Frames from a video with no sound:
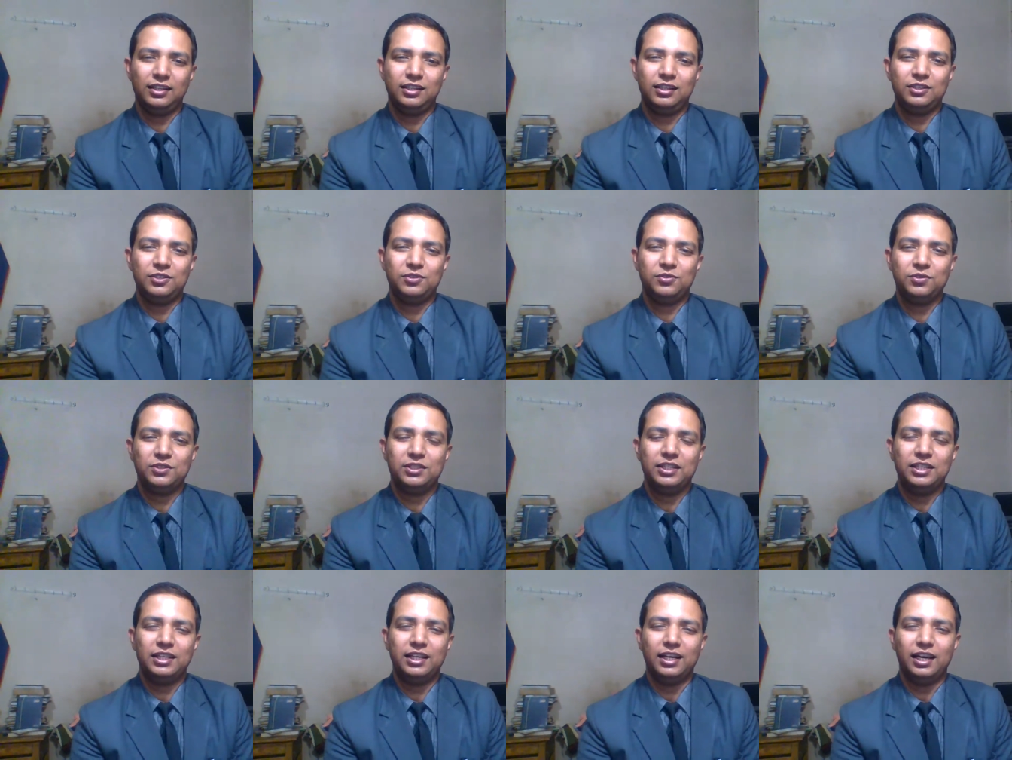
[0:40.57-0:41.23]

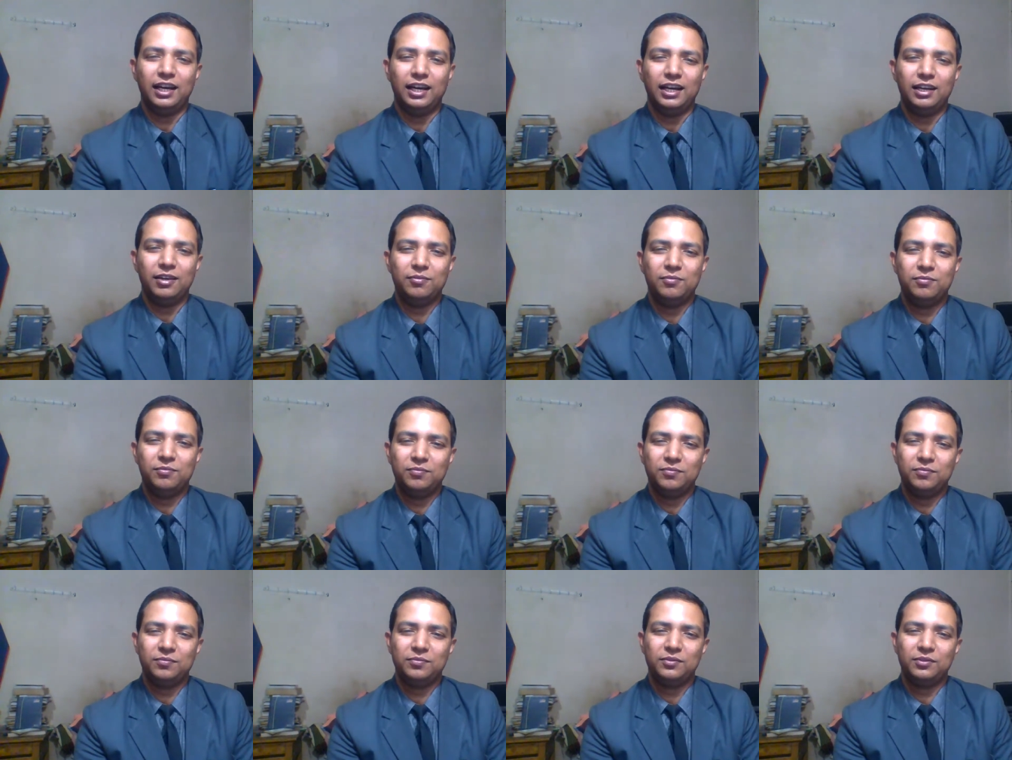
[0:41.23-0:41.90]
Today I
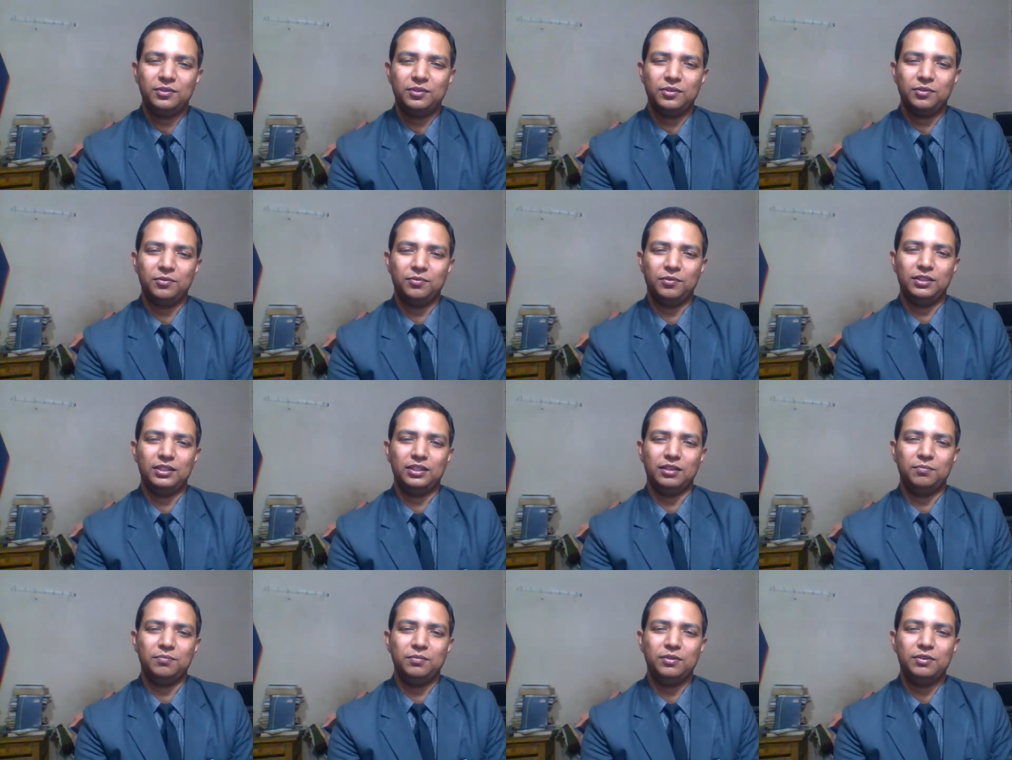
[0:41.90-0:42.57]
am with
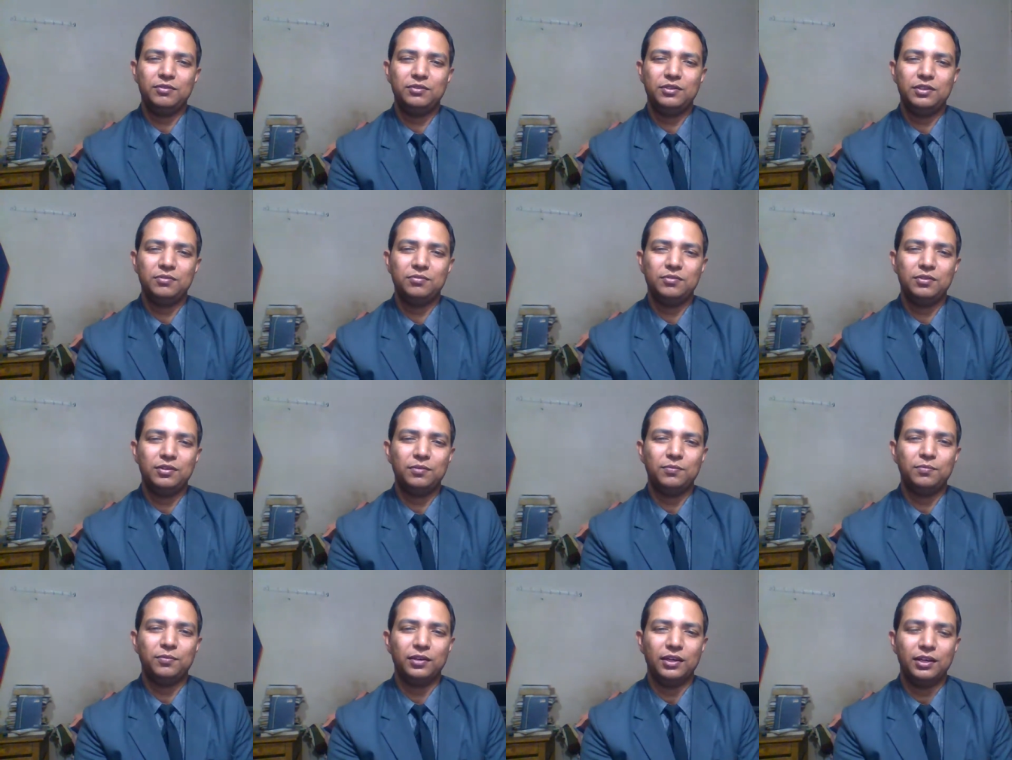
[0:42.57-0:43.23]
a
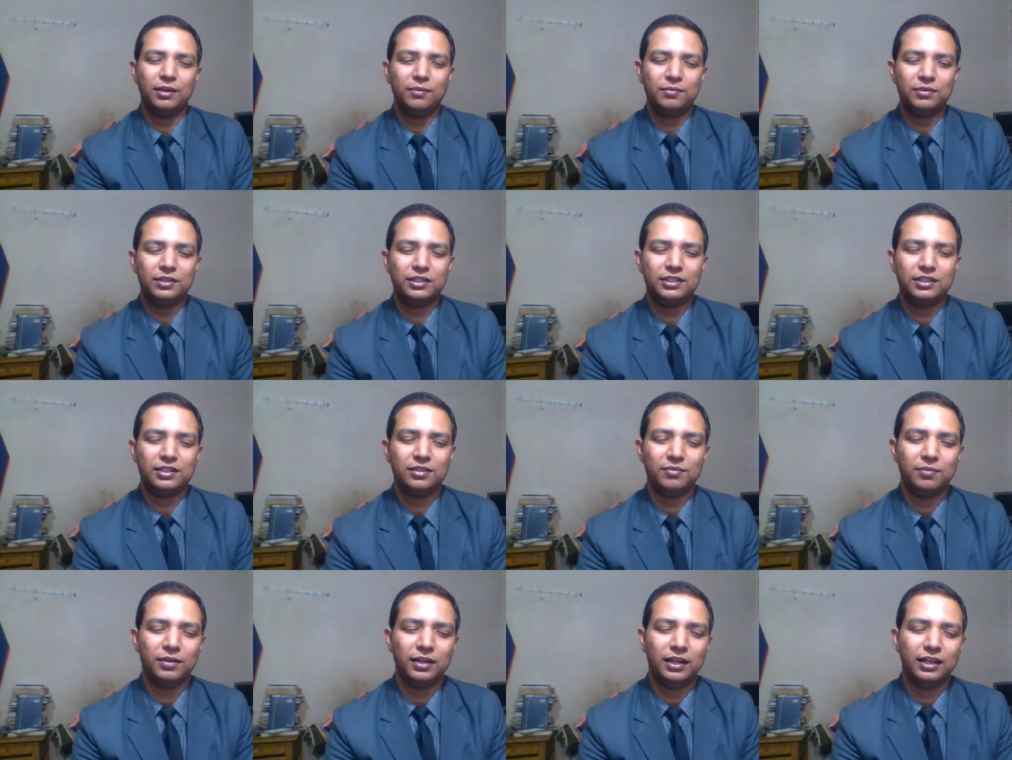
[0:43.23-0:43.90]
beautiful poem
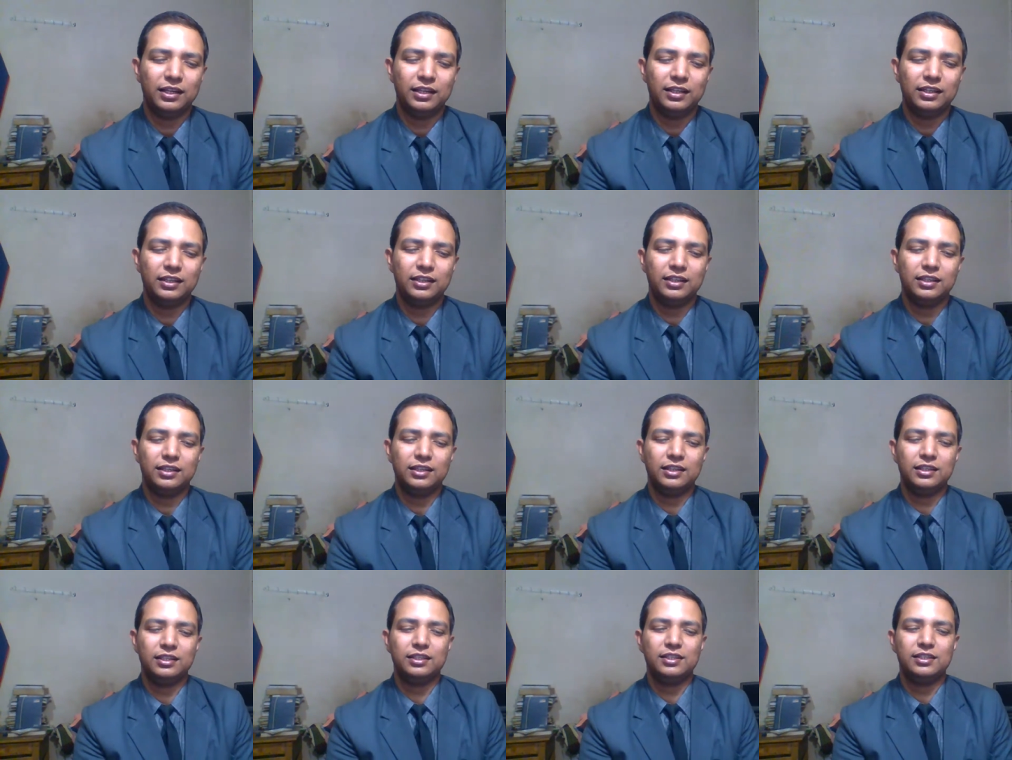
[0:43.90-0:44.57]
written by
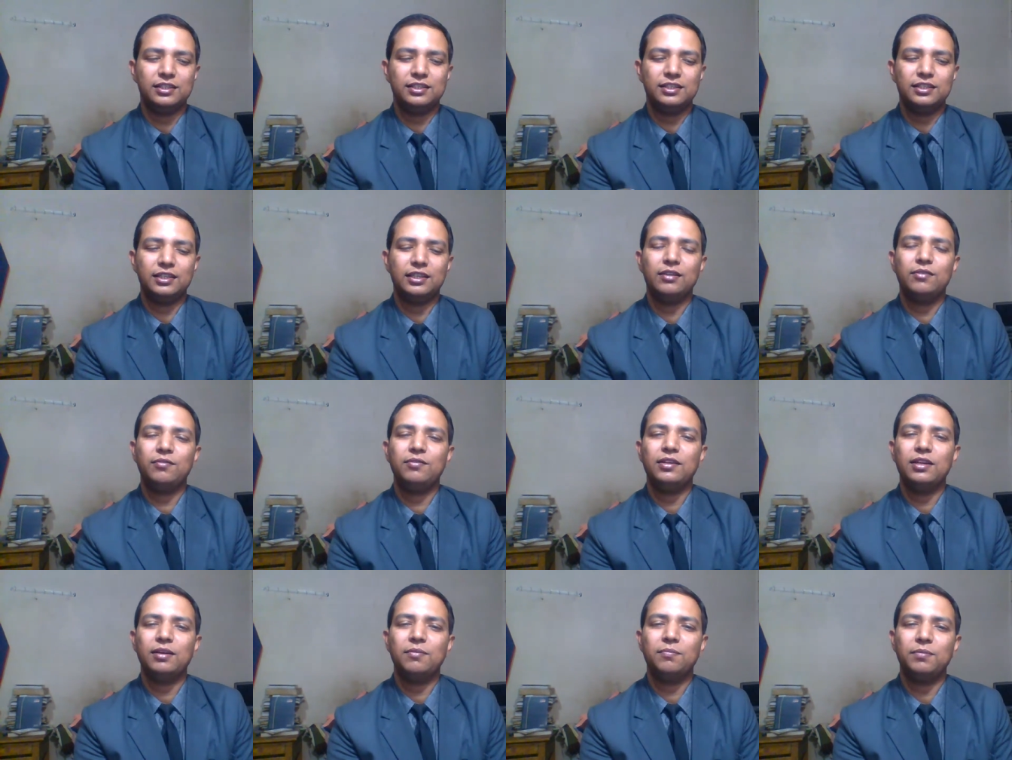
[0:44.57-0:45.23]

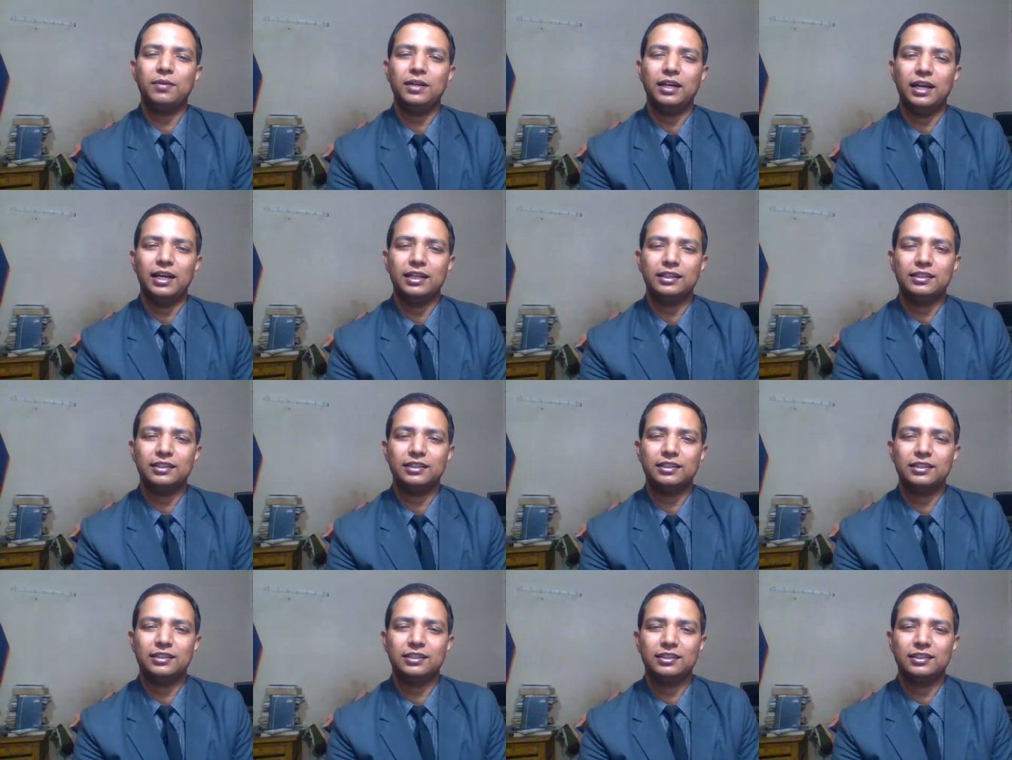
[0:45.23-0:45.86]
Silvia Plath.